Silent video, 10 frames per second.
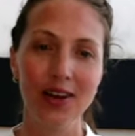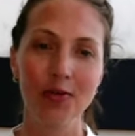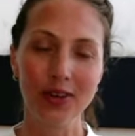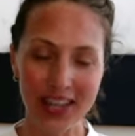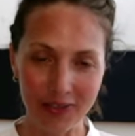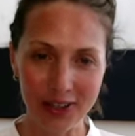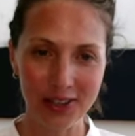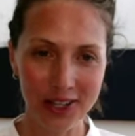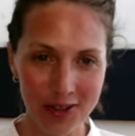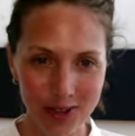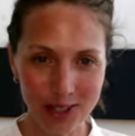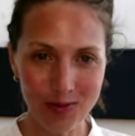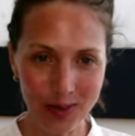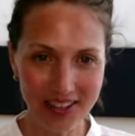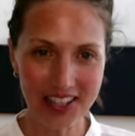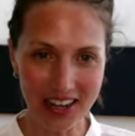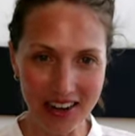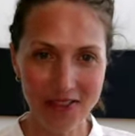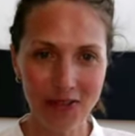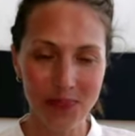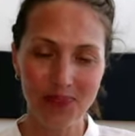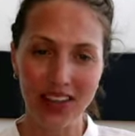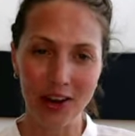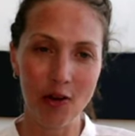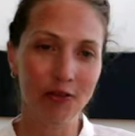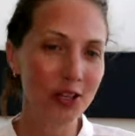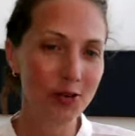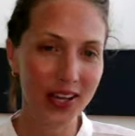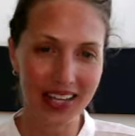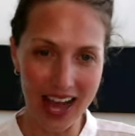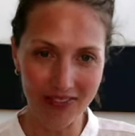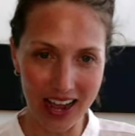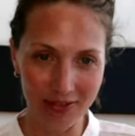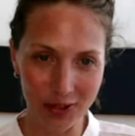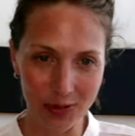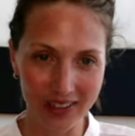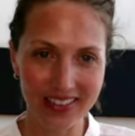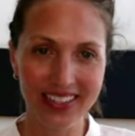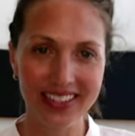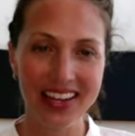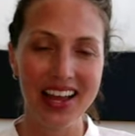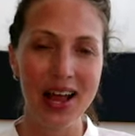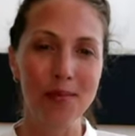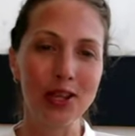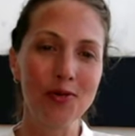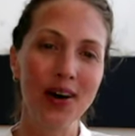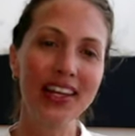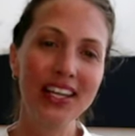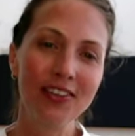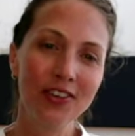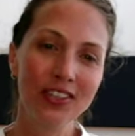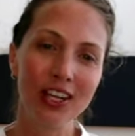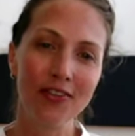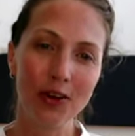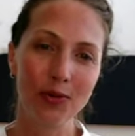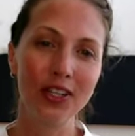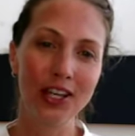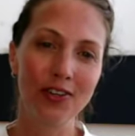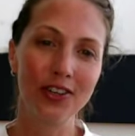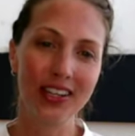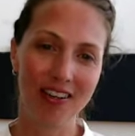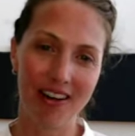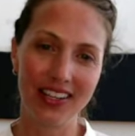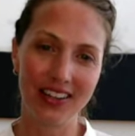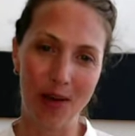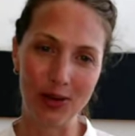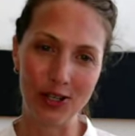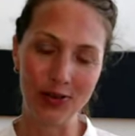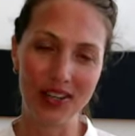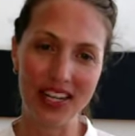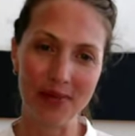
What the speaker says: We're definitely going to do some weird stuff, and hopefully you can laugh afterwards, but you want to give yourself a really good and honest opportunity.